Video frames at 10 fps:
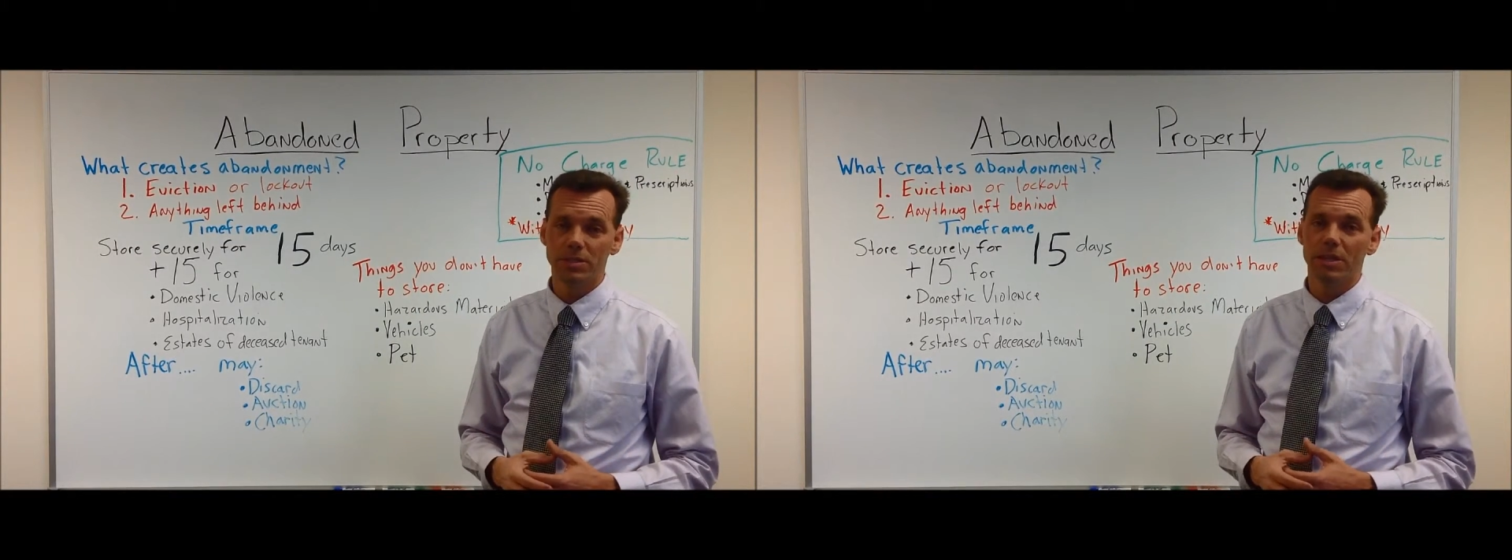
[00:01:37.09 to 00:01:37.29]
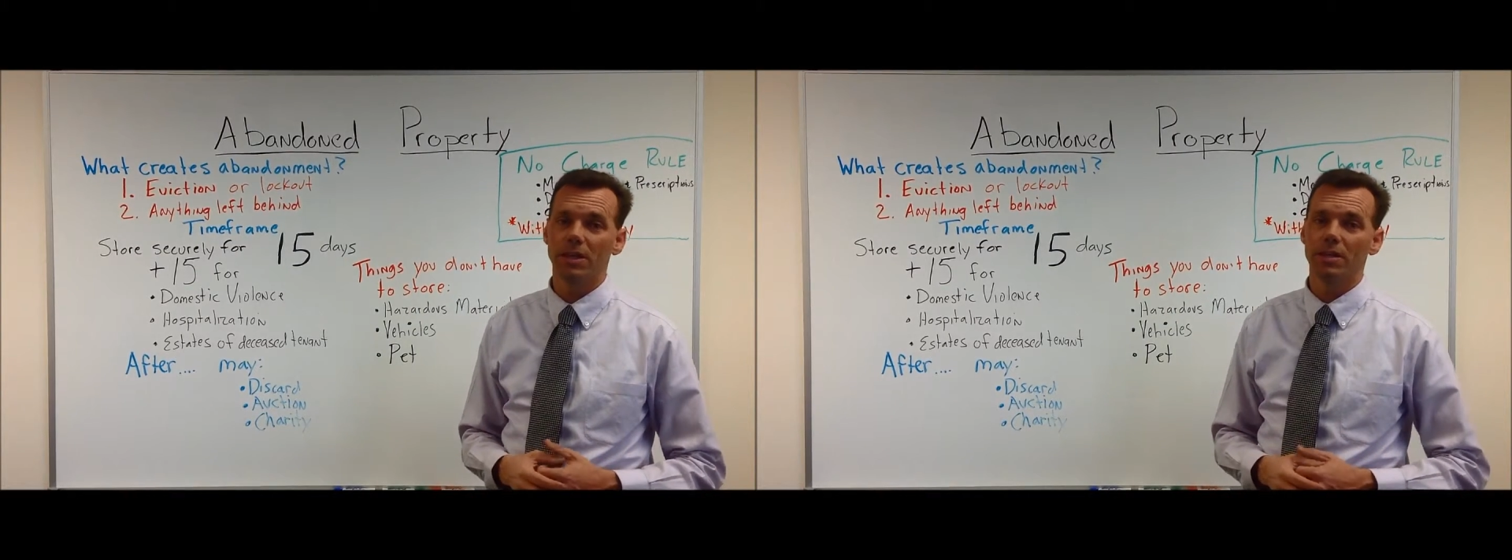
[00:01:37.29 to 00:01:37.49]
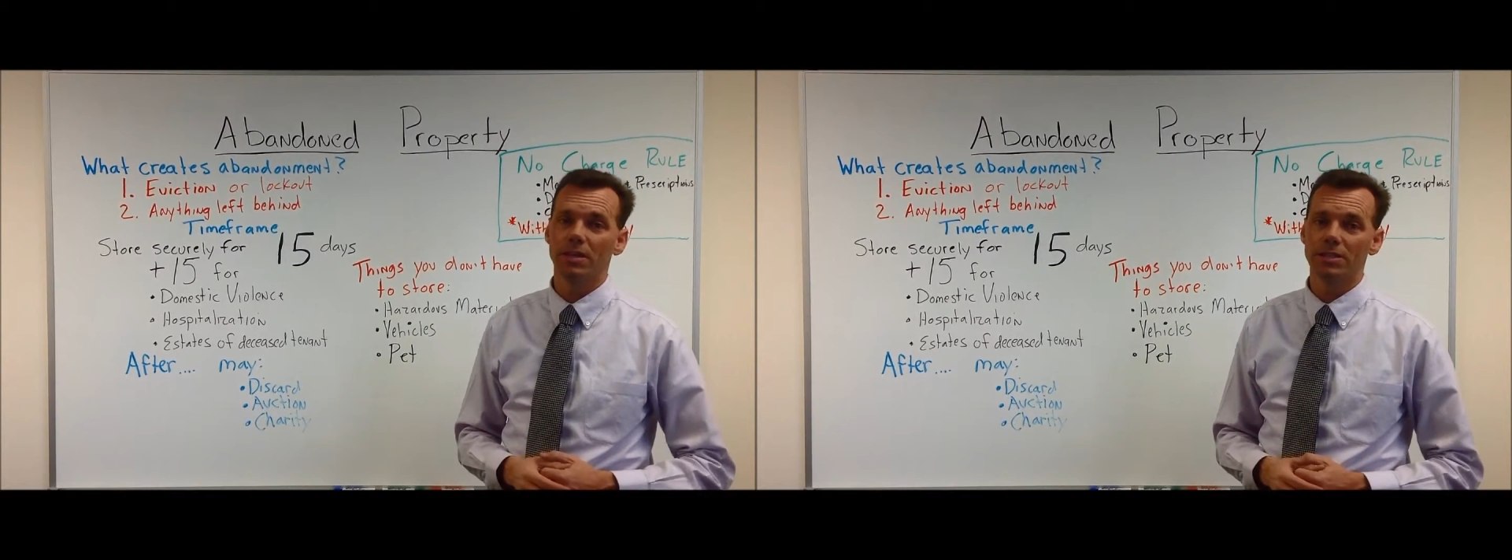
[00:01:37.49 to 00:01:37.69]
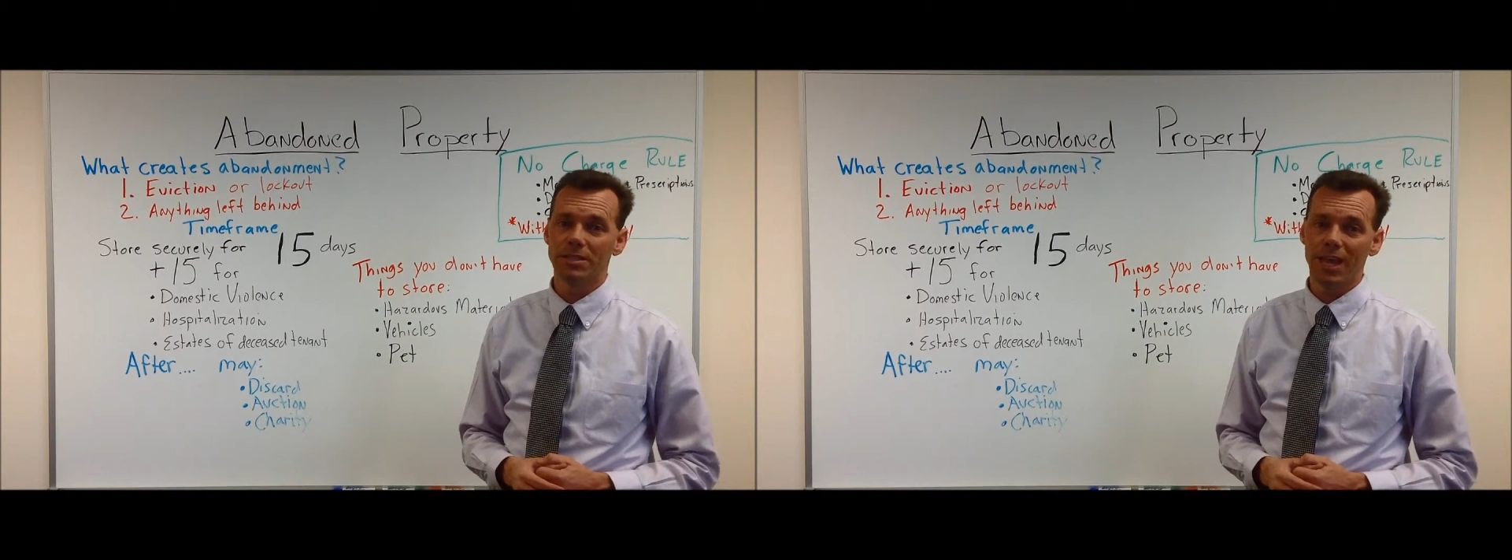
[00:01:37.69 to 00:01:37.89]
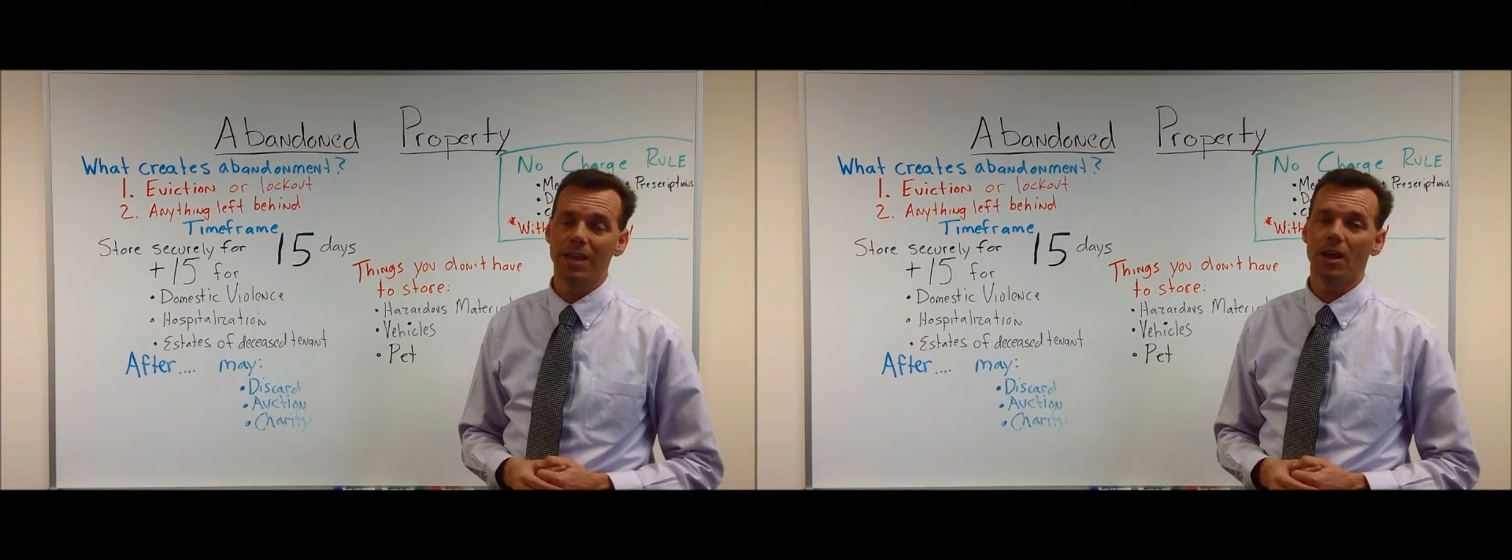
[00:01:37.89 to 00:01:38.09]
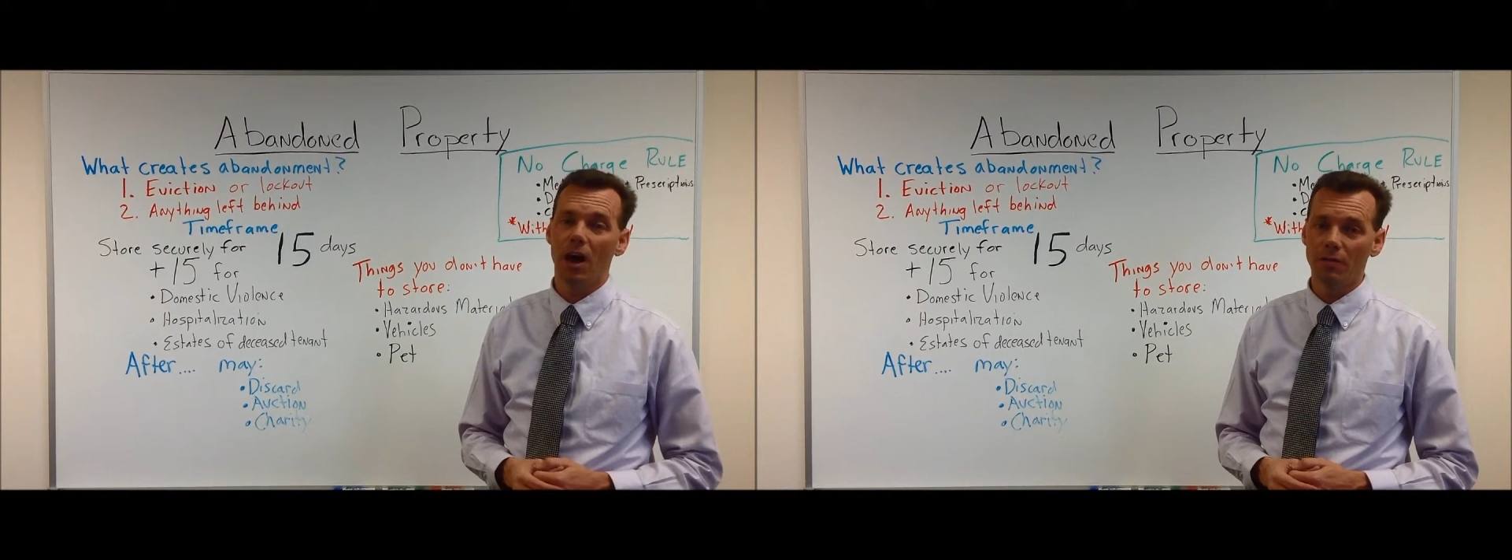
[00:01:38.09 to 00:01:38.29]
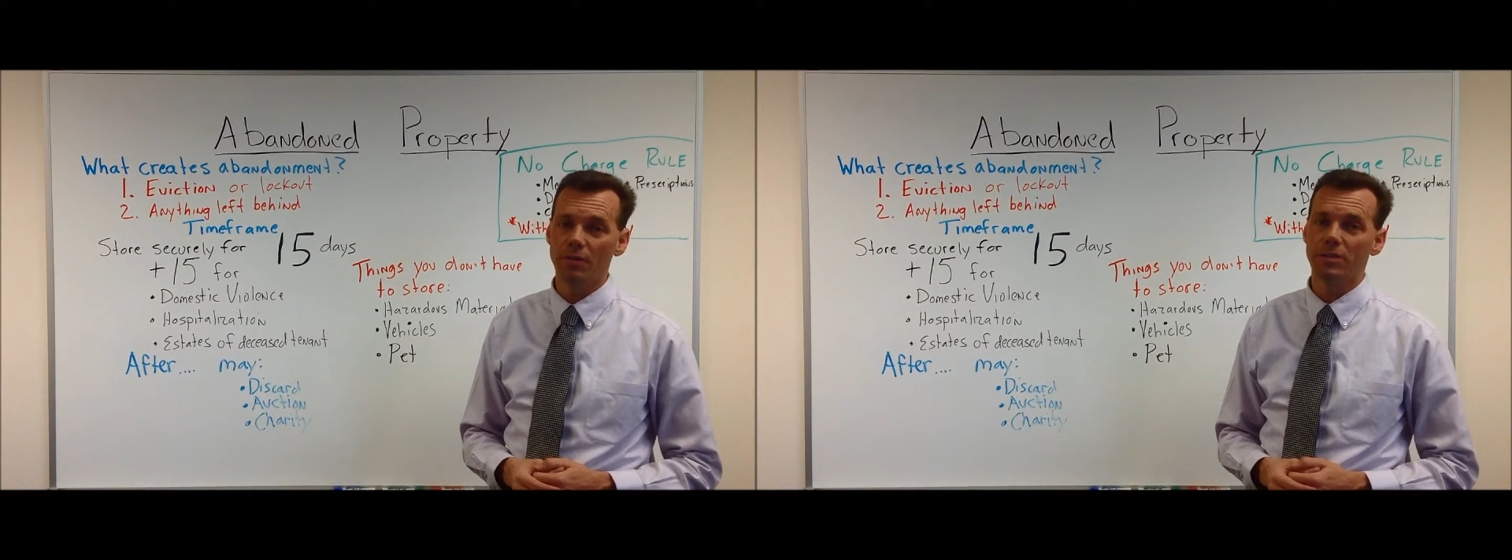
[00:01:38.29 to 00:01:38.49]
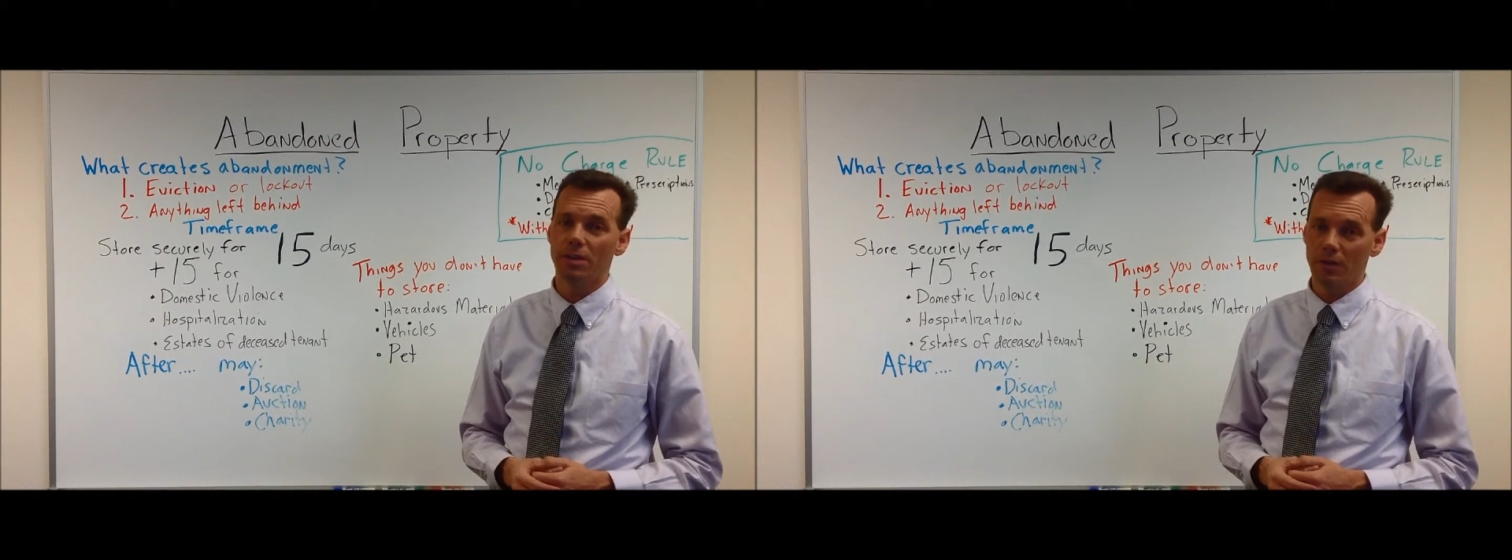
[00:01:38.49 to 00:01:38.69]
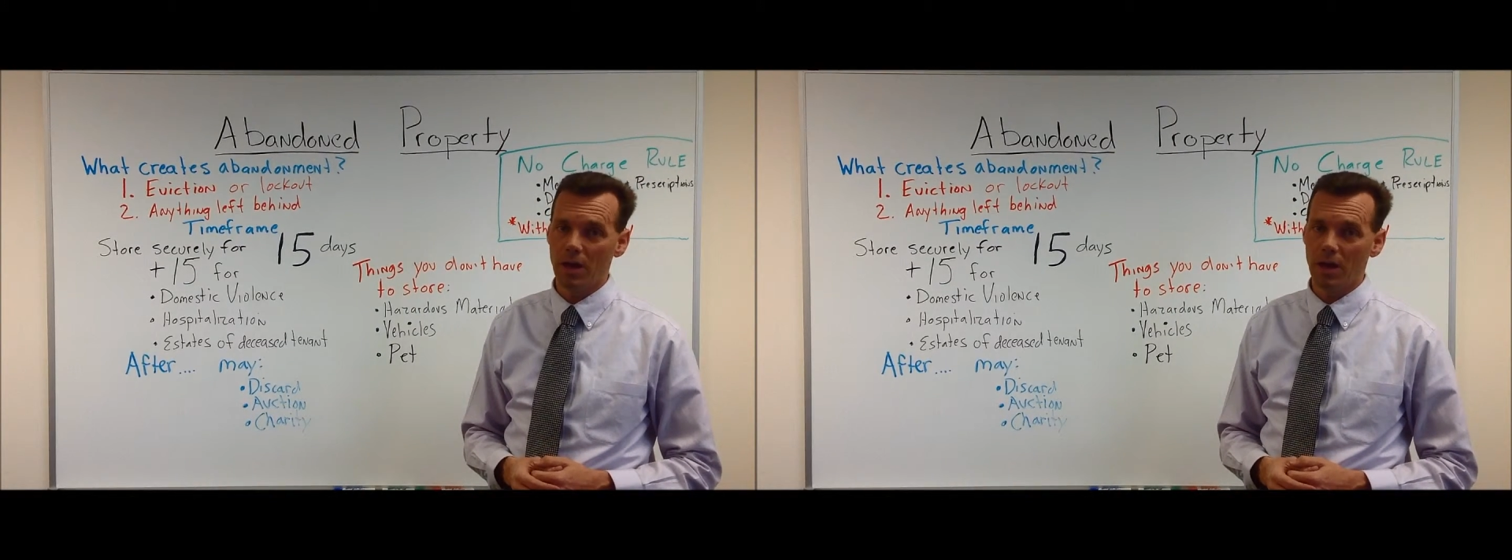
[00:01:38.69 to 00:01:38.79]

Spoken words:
send it to the State Office of